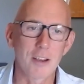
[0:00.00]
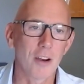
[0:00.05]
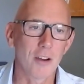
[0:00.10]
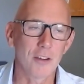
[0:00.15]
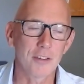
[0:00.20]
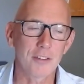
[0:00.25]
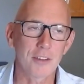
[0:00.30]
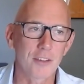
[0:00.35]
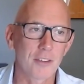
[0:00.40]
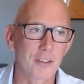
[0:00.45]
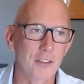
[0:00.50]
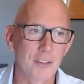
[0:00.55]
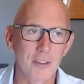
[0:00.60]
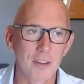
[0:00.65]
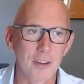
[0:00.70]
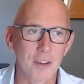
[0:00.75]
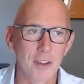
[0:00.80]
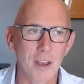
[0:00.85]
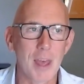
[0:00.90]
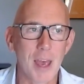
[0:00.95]

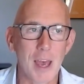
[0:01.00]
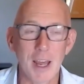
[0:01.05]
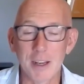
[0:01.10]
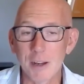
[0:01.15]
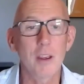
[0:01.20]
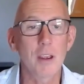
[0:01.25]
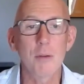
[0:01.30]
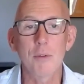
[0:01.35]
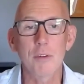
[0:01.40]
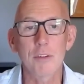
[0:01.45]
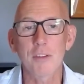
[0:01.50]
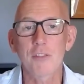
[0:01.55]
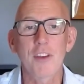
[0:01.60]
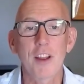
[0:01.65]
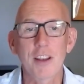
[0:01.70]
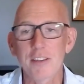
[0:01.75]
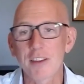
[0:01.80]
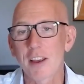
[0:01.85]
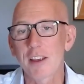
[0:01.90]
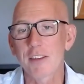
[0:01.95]
costs. And it was a
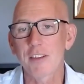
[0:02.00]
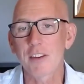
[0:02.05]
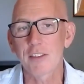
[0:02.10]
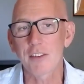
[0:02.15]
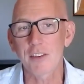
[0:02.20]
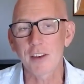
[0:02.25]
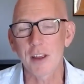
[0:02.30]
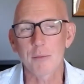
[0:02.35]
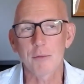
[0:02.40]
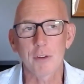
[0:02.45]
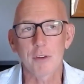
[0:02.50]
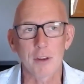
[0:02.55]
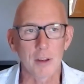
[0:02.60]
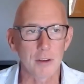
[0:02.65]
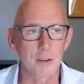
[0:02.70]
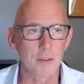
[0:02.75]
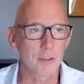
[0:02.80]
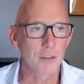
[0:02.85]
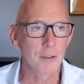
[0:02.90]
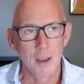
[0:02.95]
fantastic step
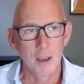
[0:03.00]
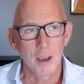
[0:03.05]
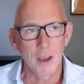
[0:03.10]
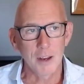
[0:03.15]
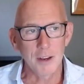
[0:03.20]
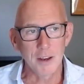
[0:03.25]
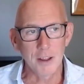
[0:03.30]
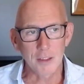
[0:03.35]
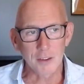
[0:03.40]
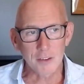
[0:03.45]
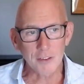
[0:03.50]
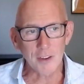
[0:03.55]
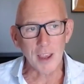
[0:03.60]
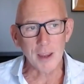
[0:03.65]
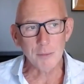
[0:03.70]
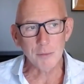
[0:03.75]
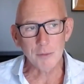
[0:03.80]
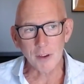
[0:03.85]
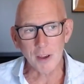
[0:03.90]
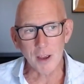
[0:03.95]
change. And at the
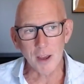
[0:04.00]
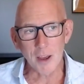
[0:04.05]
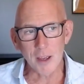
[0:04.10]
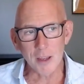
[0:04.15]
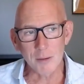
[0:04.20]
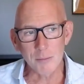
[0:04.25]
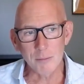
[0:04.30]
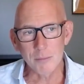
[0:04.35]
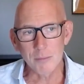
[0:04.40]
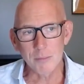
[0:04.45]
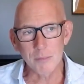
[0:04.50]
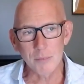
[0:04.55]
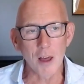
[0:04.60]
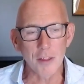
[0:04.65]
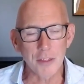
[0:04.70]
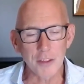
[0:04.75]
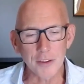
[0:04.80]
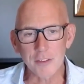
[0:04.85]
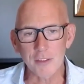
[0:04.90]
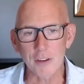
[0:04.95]
same time,
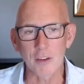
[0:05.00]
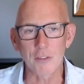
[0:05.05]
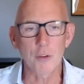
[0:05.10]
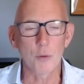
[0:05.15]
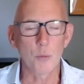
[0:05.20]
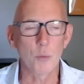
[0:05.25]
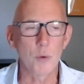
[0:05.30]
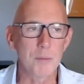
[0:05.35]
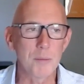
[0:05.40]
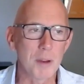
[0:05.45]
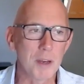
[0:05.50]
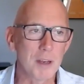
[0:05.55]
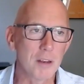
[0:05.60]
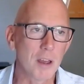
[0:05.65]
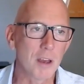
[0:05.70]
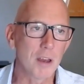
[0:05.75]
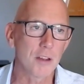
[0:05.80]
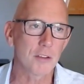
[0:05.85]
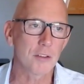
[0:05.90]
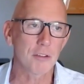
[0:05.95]
other stuff that we've been
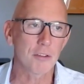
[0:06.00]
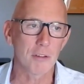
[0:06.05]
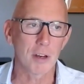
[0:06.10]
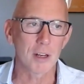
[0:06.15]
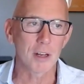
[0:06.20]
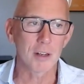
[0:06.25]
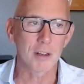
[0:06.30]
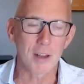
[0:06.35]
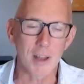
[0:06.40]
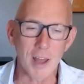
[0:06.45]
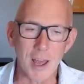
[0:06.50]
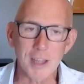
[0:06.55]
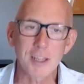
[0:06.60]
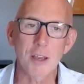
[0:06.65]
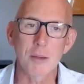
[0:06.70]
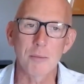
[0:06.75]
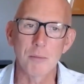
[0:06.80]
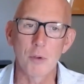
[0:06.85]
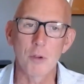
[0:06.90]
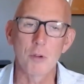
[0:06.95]
nurturing, like
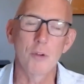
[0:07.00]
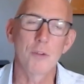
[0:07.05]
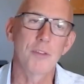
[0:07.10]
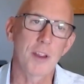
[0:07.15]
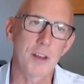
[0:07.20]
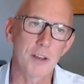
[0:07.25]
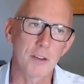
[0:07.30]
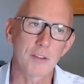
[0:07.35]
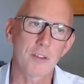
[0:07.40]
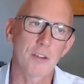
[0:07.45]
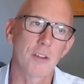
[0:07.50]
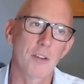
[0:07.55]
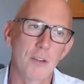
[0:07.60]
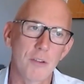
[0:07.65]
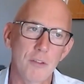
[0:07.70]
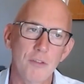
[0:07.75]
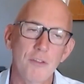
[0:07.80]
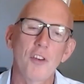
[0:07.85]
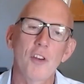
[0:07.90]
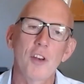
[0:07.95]
a move
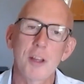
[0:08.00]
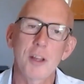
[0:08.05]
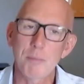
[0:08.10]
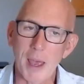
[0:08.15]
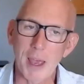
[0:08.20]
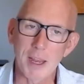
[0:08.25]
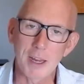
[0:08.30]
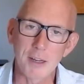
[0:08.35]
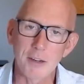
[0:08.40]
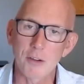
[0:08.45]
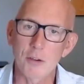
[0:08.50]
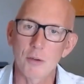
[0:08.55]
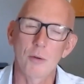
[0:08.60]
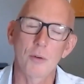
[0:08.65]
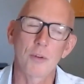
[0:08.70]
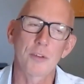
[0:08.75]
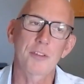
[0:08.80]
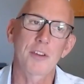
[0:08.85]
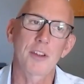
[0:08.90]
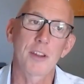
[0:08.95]
into fully paid
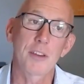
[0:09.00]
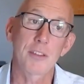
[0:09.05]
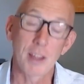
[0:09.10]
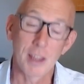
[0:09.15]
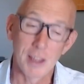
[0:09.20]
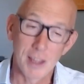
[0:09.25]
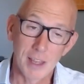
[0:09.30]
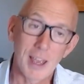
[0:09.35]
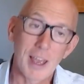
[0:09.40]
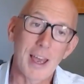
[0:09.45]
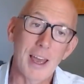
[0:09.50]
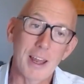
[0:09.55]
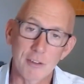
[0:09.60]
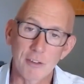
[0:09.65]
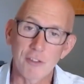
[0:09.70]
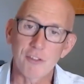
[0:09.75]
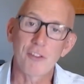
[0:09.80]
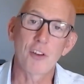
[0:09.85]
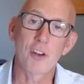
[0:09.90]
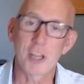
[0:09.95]
courses
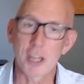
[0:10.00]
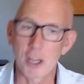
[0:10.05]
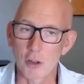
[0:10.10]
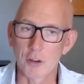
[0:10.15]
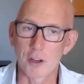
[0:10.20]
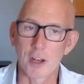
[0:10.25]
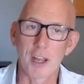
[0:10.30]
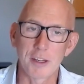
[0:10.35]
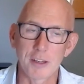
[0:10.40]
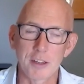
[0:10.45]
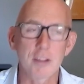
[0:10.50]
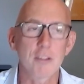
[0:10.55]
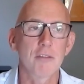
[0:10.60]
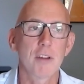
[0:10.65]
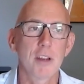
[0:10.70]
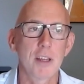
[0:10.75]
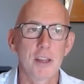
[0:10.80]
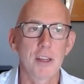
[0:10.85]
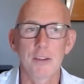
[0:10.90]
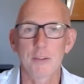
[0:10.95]
and fully online
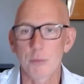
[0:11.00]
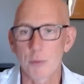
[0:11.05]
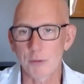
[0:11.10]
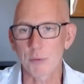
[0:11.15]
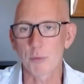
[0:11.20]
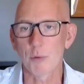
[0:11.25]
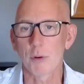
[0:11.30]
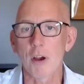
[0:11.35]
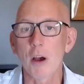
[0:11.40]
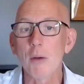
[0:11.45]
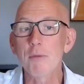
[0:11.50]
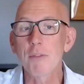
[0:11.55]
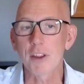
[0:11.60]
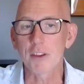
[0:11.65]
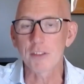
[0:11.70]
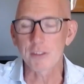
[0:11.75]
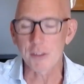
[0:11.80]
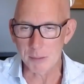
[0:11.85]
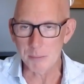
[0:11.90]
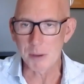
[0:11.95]
degrees, which would
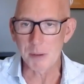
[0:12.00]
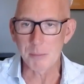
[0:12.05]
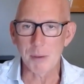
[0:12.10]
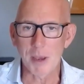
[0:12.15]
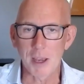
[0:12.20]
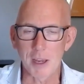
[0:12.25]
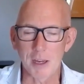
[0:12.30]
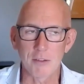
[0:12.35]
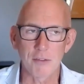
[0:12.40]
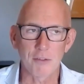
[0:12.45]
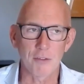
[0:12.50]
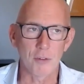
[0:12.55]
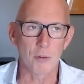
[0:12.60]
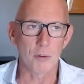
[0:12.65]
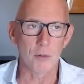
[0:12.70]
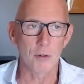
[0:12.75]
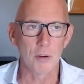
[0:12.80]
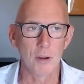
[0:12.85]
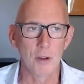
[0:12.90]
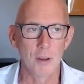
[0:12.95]
obviously be paid
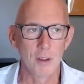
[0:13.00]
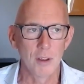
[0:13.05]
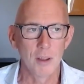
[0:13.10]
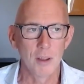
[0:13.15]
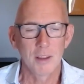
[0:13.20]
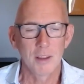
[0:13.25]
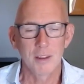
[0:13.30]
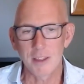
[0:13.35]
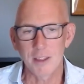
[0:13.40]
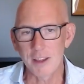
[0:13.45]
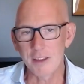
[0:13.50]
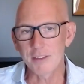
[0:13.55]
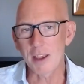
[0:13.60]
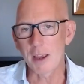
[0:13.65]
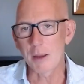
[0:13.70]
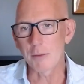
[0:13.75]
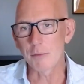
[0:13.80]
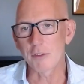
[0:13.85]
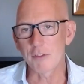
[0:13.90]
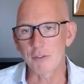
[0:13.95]
for, these
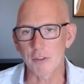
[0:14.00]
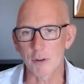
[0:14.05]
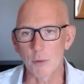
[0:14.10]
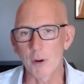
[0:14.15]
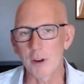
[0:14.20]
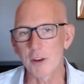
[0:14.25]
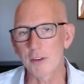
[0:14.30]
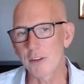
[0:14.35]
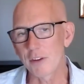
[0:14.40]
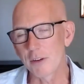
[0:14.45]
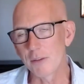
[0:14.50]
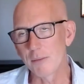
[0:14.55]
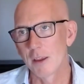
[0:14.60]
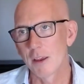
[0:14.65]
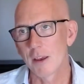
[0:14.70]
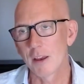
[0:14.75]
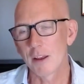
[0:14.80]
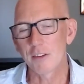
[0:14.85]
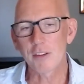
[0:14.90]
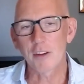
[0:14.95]
came to fruition.
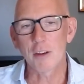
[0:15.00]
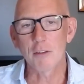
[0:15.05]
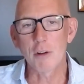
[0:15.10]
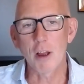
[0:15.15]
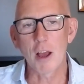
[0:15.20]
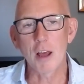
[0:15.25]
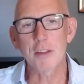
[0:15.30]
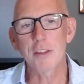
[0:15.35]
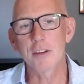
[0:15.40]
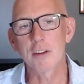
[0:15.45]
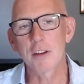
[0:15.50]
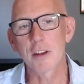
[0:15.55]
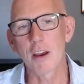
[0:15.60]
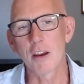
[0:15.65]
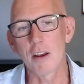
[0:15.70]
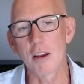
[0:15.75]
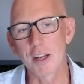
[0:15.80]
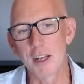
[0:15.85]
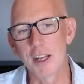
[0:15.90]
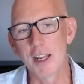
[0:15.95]
And so rather than
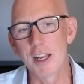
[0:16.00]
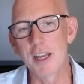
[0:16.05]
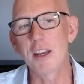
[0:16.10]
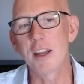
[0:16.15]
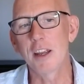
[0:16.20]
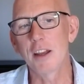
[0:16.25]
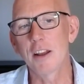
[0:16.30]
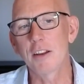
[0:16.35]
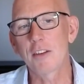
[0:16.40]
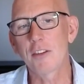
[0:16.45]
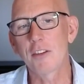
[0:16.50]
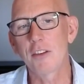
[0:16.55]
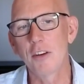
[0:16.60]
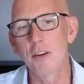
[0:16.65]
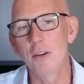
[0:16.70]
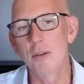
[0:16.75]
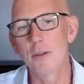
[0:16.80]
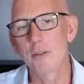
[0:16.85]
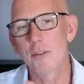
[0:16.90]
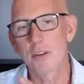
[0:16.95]
going linear
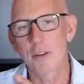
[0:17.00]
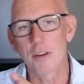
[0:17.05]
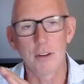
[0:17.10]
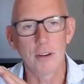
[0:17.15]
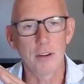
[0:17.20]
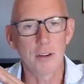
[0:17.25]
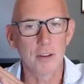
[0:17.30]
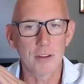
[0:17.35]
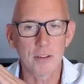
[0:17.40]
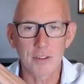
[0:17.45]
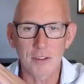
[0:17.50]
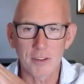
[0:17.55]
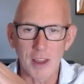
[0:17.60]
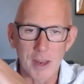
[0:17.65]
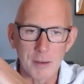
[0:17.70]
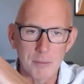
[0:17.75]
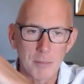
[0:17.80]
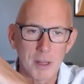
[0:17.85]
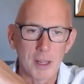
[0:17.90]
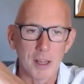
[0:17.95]
2 to
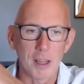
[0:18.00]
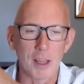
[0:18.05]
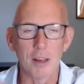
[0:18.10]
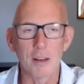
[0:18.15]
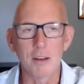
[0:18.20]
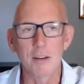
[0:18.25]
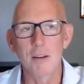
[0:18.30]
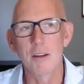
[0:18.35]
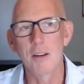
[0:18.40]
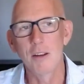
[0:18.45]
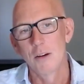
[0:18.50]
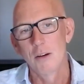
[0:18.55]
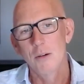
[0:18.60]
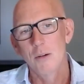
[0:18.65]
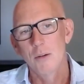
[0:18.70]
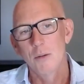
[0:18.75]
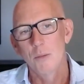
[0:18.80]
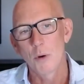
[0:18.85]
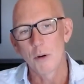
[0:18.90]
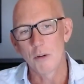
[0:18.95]
10 million,
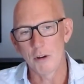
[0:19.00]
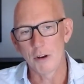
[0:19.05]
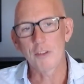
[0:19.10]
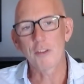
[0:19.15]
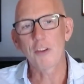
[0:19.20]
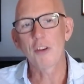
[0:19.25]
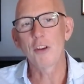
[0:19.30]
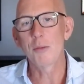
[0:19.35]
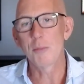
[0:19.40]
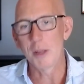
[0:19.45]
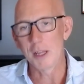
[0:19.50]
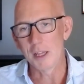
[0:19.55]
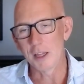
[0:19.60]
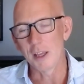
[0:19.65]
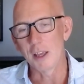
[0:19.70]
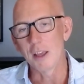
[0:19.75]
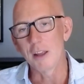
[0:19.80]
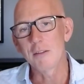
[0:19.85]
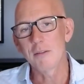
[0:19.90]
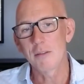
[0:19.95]
we were at 2
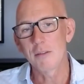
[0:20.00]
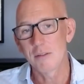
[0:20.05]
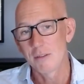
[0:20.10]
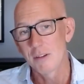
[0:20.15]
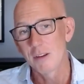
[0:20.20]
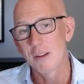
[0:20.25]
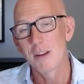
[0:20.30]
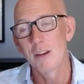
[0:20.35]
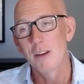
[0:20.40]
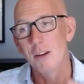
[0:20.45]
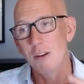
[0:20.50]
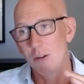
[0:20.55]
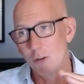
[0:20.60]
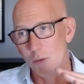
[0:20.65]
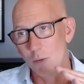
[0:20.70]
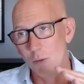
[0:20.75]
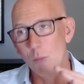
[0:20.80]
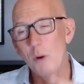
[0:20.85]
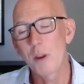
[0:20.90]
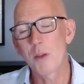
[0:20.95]
million.
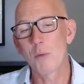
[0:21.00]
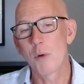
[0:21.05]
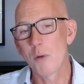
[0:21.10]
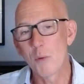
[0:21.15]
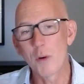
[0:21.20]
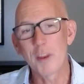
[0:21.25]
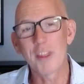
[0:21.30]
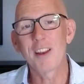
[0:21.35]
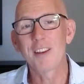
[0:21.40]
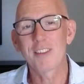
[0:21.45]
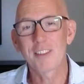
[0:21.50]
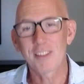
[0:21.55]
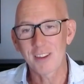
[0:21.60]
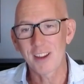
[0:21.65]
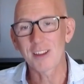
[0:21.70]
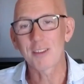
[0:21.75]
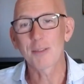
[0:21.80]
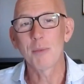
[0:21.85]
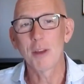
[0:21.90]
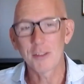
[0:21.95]
We were within
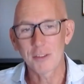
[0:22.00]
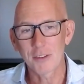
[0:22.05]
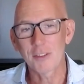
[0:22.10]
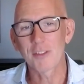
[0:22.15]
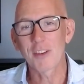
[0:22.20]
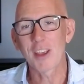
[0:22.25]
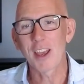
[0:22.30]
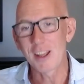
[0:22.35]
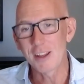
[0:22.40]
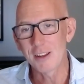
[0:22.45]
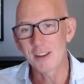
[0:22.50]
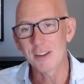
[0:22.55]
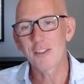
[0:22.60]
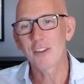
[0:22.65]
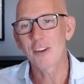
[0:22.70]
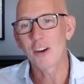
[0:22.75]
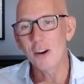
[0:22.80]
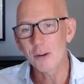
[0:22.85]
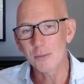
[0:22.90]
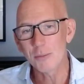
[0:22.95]
6 months of getting the
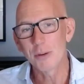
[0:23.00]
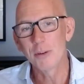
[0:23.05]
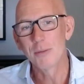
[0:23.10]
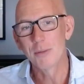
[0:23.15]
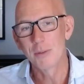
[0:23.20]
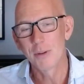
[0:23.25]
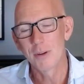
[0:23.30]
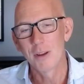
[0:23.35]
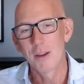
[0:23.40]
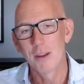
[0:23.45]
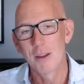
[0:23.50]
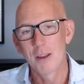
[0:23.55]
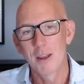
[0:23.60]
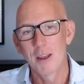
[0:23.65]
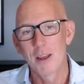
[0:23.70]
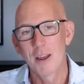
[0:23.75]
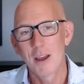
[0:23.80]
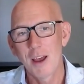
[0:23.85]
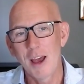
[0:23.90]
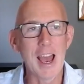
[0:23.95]
chop.
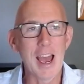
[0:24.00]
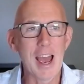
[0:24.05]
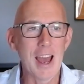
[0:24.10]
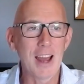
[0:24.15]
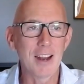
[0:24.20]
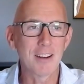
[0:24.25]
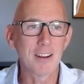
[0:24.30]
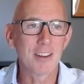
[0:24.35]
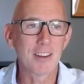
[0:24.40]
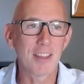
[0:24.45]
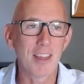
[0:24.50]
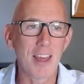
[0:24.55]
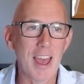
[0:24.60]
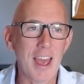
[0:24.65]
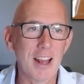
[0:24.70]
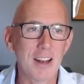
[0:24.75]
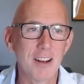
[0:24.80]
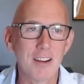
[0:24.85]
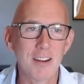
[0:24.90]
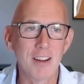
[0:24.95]
And
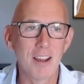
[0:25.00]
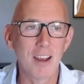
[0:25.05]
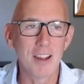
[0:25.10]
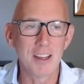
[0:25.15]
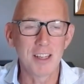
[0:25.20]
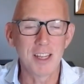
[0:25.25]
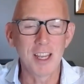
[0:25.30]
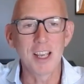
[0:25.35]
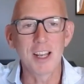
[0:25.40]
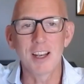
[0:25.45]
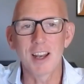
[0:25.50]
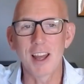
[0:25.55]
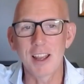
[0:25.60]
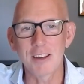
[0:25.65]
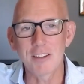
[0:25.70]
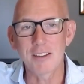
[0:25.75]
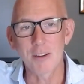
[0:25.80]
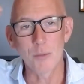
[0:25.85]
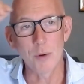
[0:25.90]
then a year later,